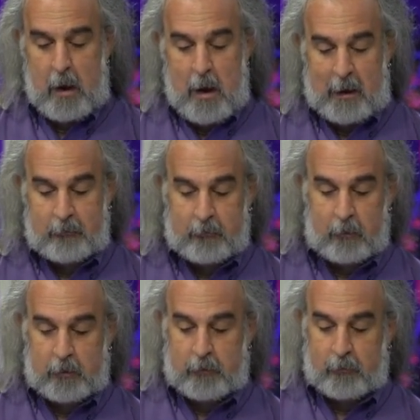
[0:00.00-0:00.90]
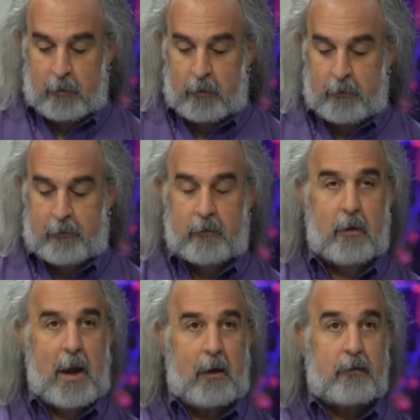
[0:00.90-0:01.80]
and search through the
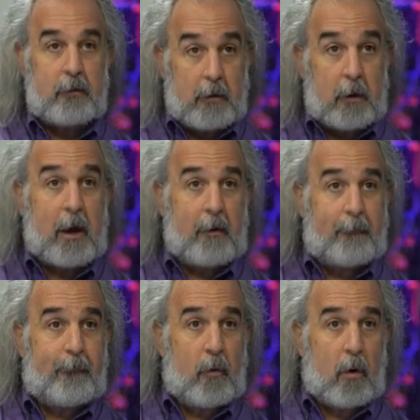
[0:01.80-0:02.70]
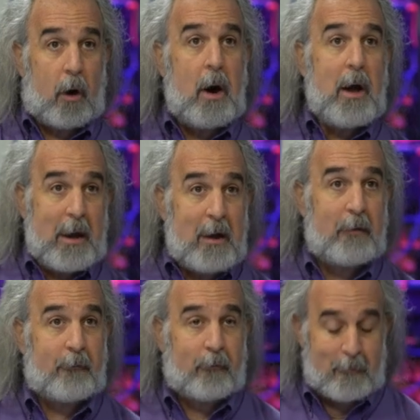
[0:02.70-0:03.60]
strings looking for
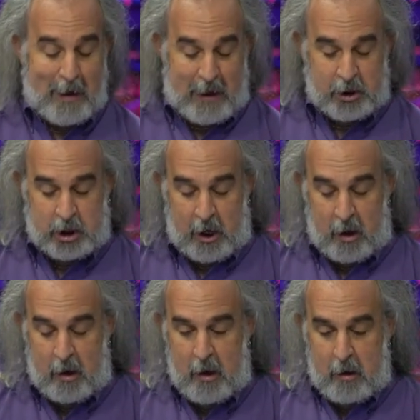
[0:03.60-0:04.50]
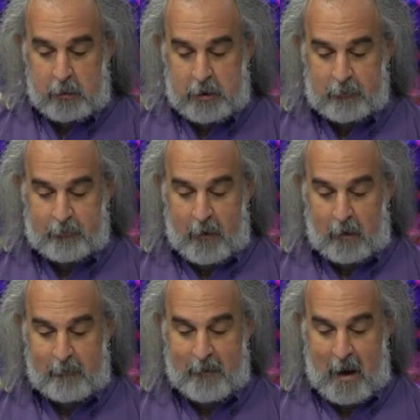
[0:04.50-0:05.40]
information, which is
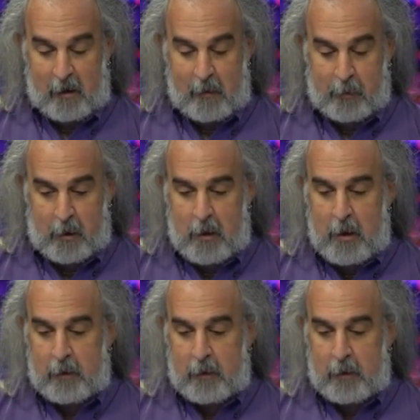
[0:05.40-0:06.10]
very valuable.